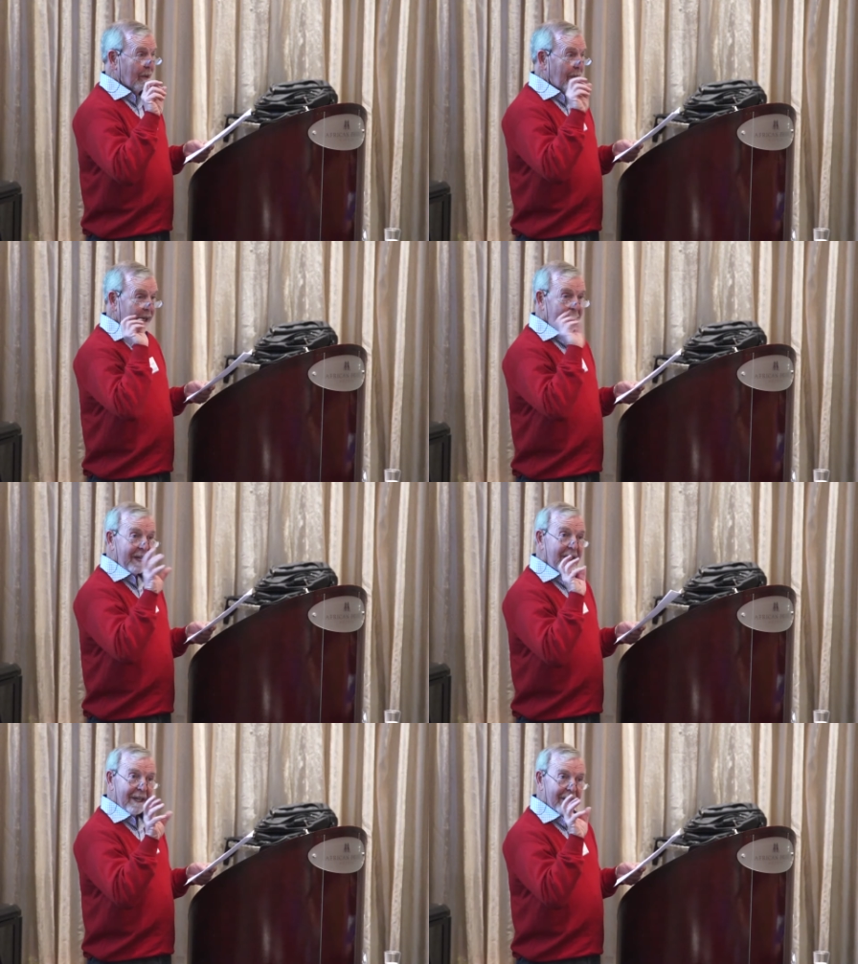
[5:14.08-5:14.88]
when
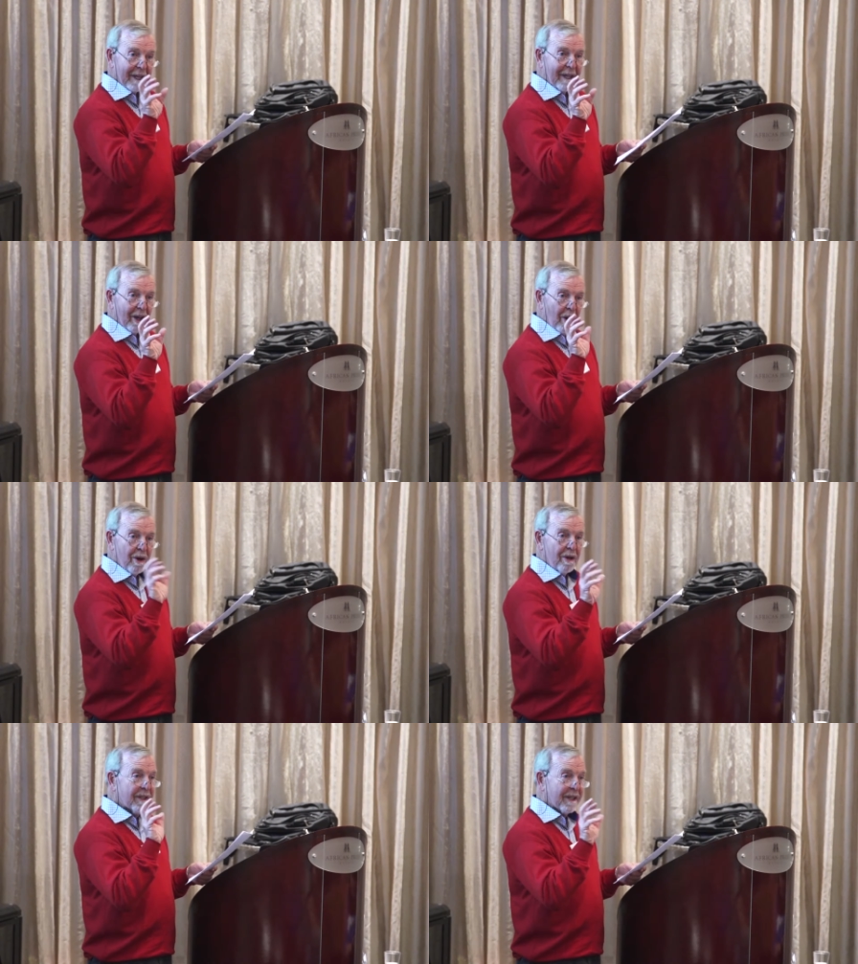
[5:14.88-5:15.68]
he
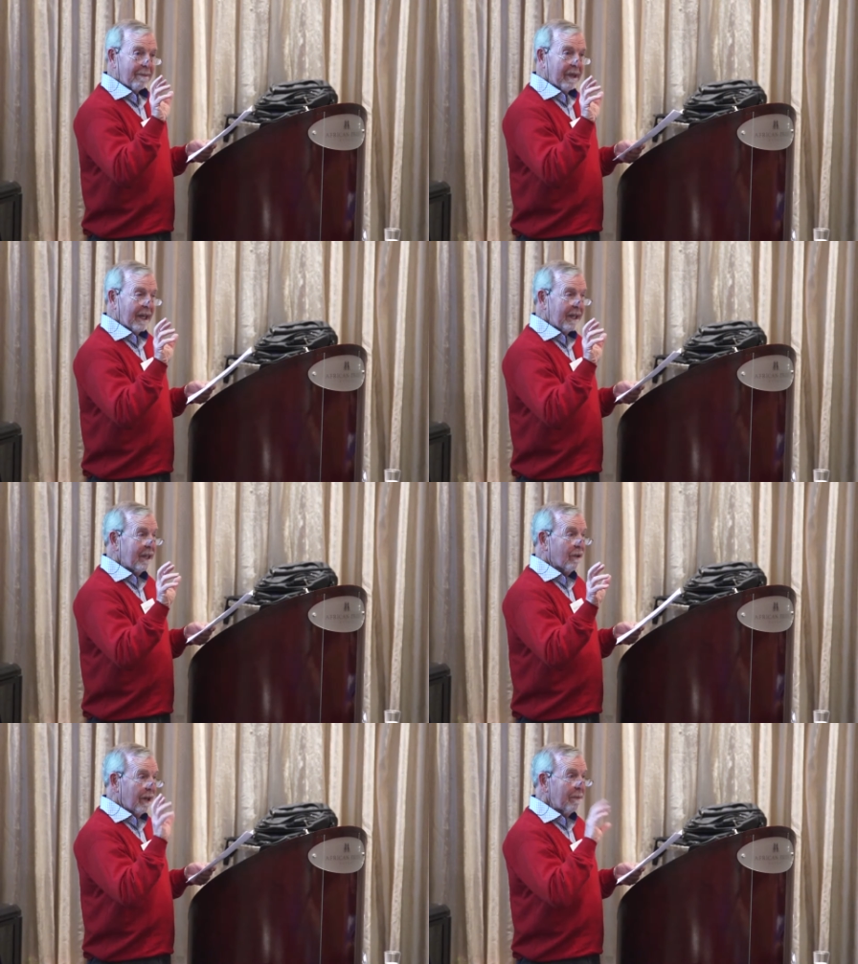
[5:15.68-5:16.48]
heard something that he
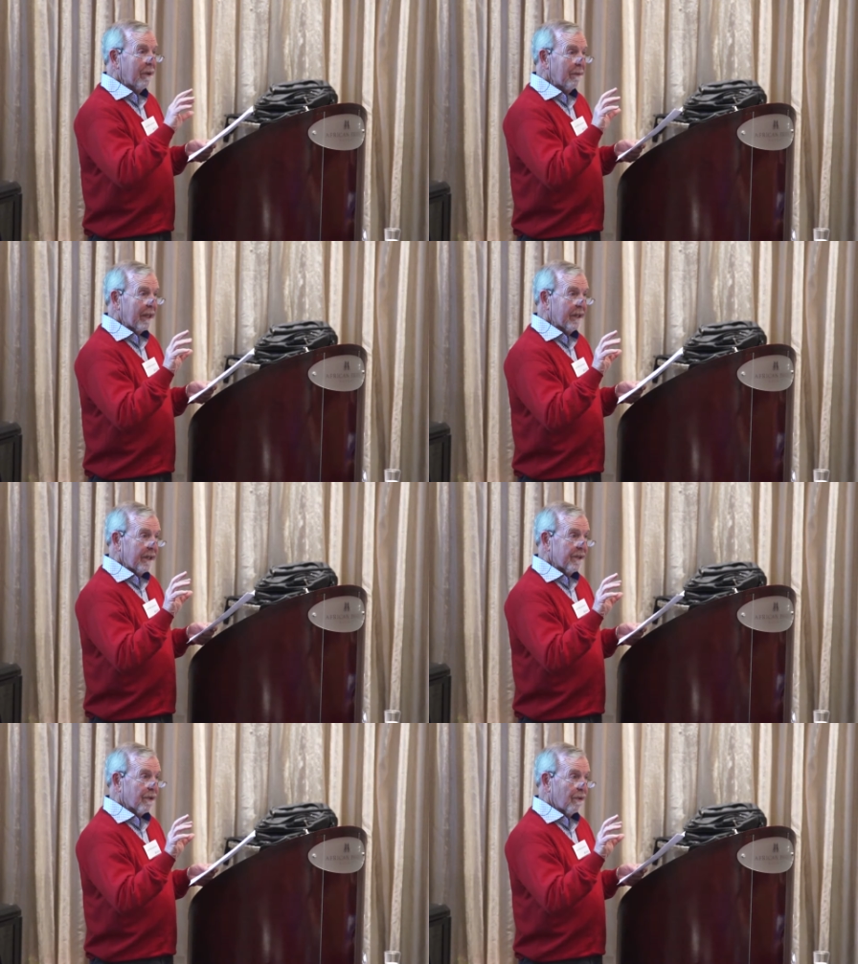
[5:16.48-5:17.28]
could implement at
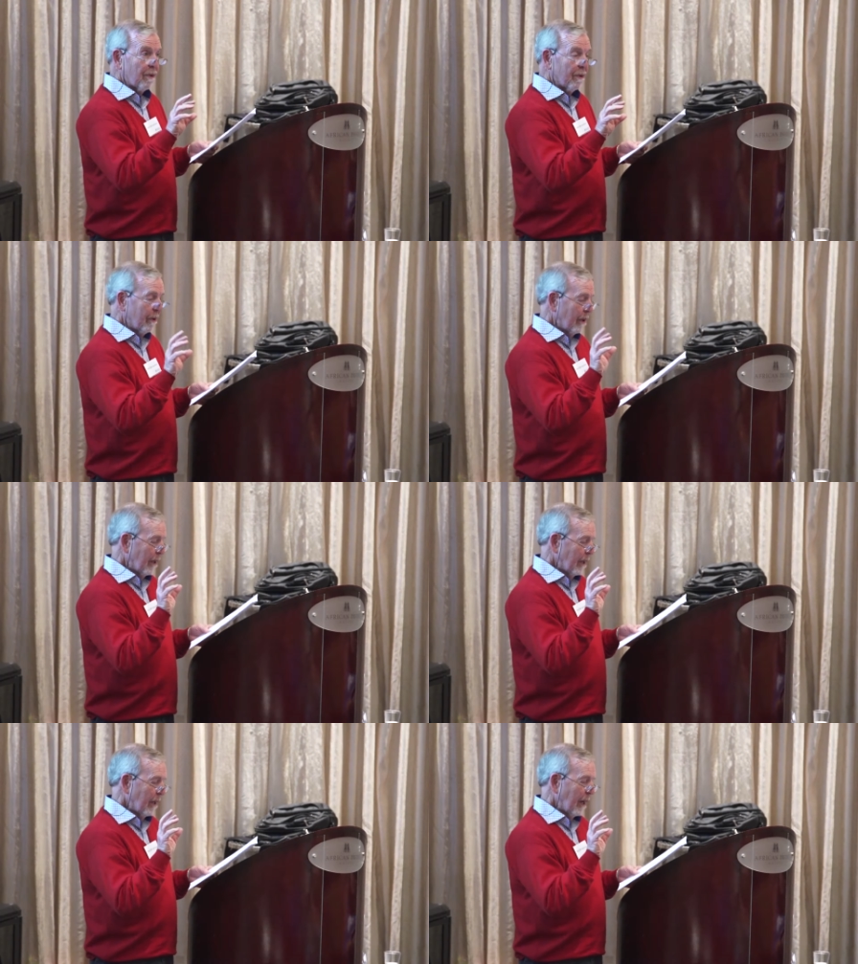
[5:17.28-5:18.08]
his school
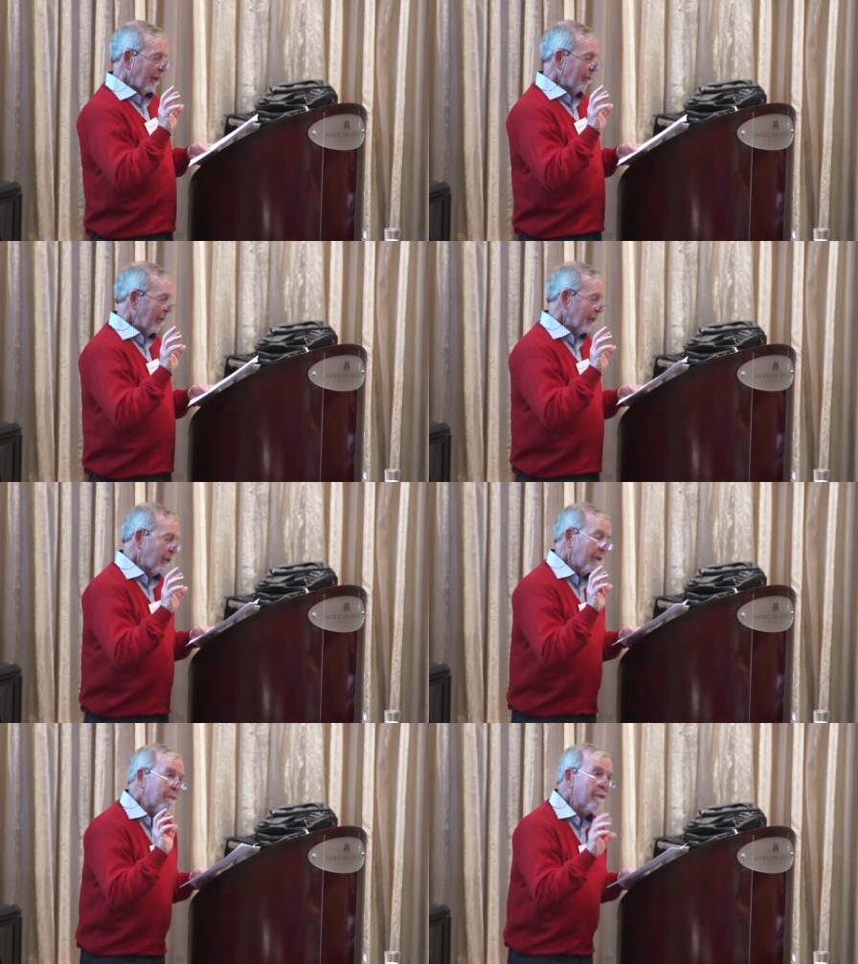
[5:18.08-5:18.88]
um,
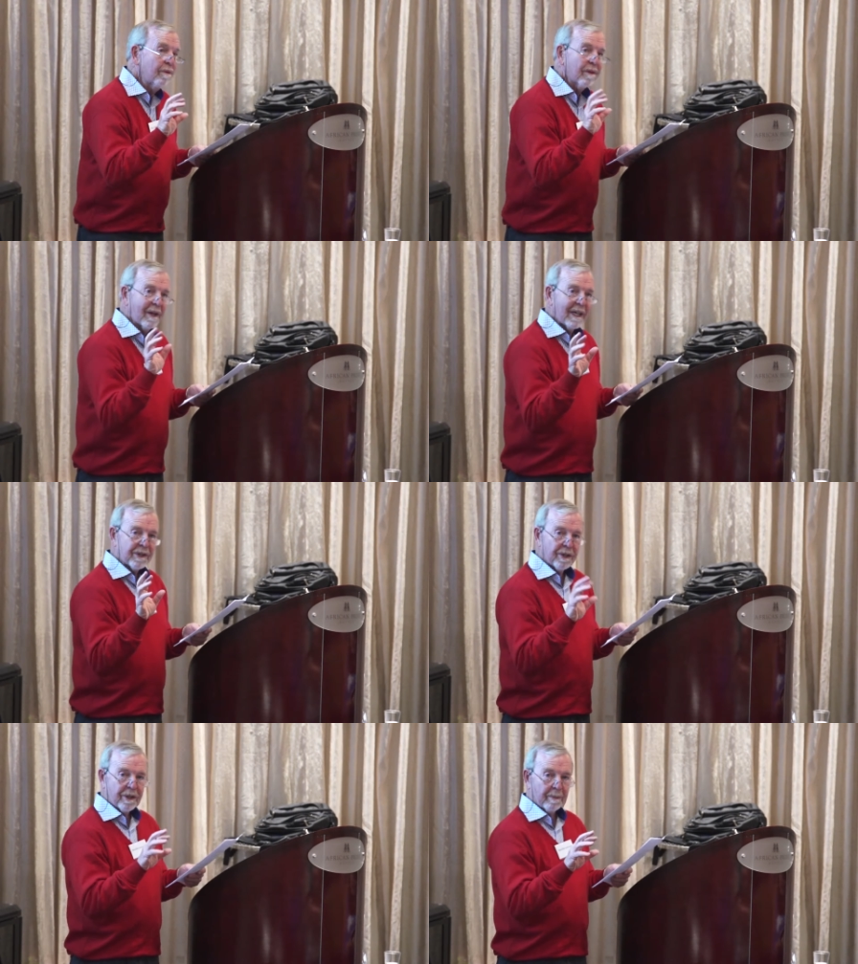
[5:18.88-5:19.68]
to improve the
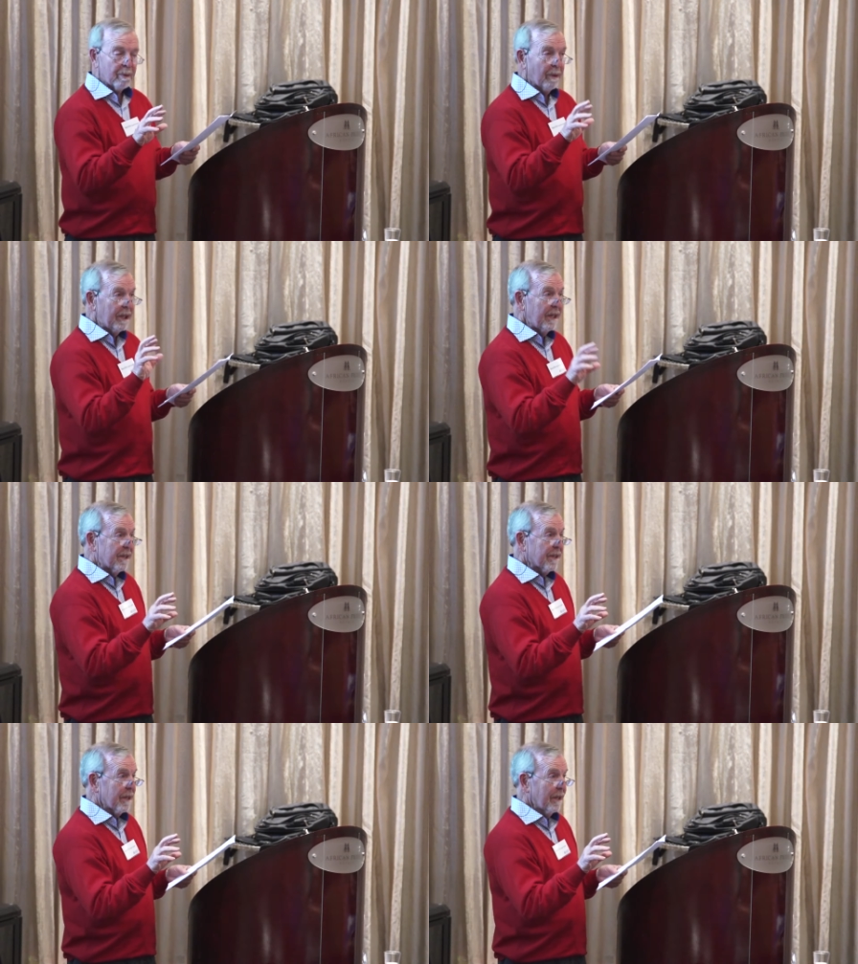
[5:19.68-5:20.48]
relationships with
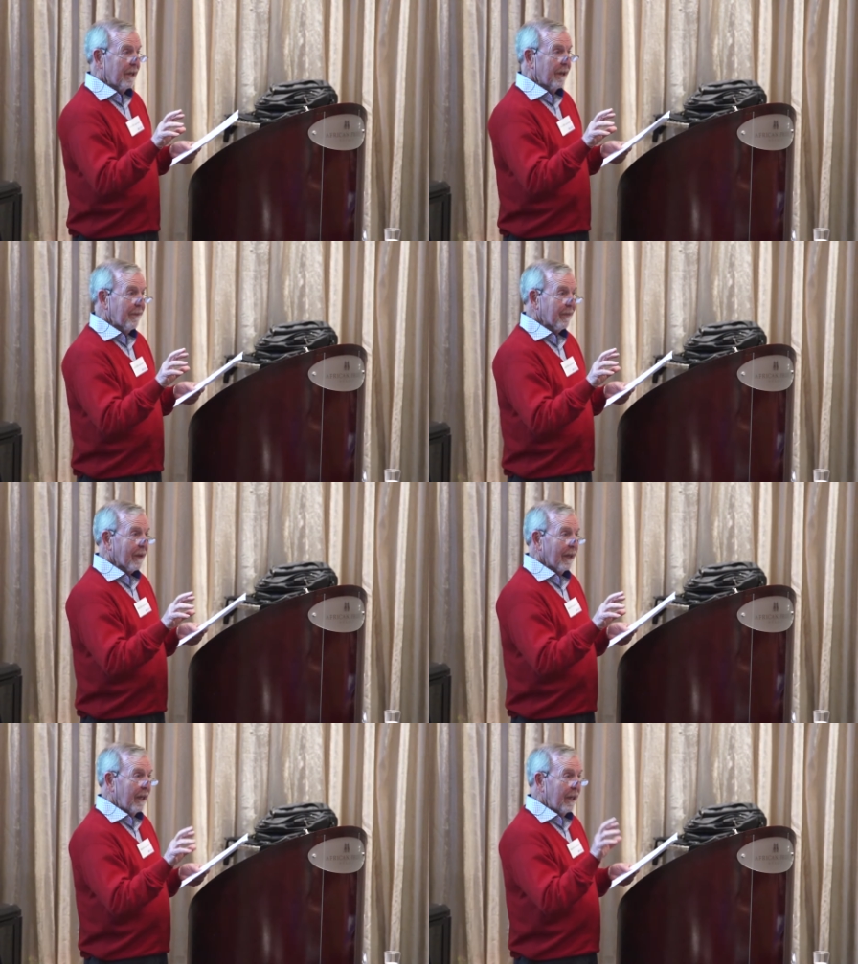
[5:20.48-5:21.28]
his,
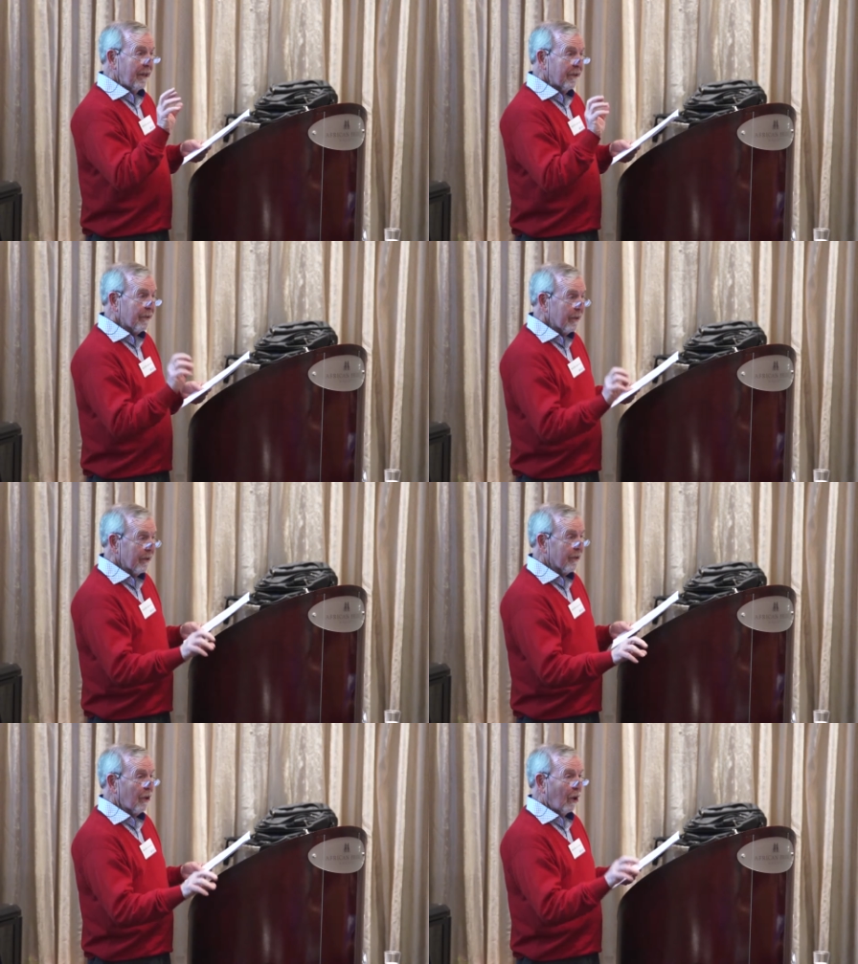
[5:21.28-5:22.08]
his
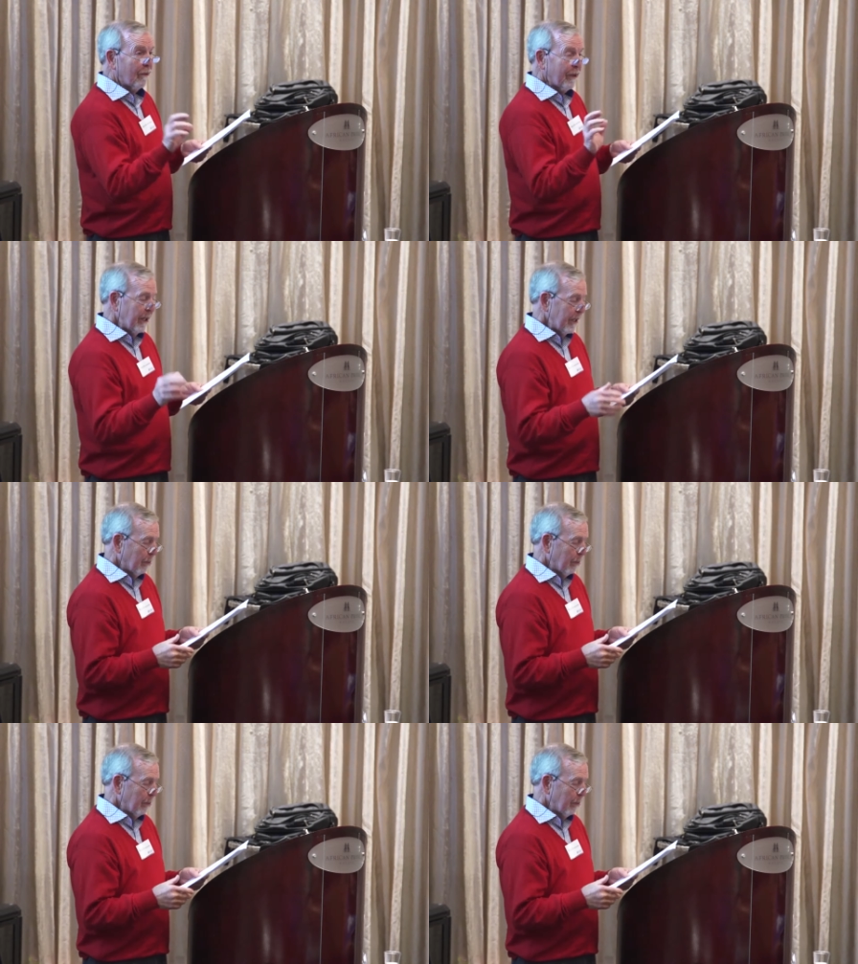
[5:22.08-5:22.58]
staff and his